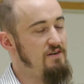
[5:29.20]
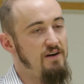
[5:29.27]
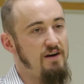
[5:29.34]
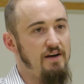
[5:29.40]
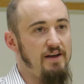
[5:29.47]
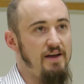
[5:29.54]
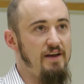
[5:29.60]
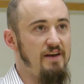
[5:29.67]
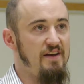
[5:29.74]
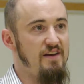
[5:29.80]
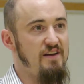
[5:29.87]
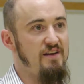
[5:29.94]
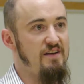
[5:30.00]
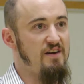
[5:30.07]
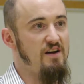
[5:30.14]

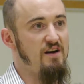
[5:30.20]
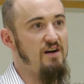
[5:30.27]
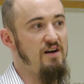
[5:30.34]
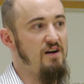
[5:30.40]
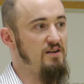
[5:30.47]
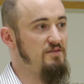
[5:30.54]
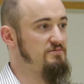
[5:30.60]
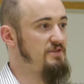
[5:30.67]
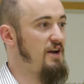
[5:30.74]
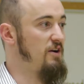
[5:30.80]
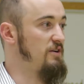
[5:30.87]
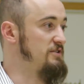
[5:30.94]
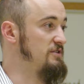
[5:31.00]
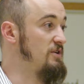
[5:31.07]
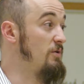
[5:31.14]
a
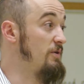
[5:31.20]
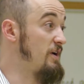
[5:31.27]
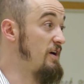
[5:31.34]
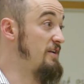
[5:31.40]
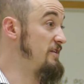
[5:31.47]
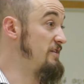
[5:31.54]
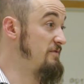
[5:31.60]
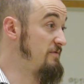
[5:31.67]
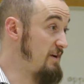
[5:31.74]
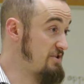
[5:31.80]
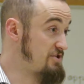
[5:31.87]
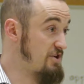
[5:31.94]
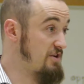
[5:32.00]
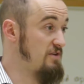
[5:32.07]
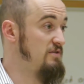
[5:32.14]
character going on an
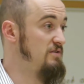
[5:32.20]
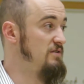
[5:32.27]
adventure,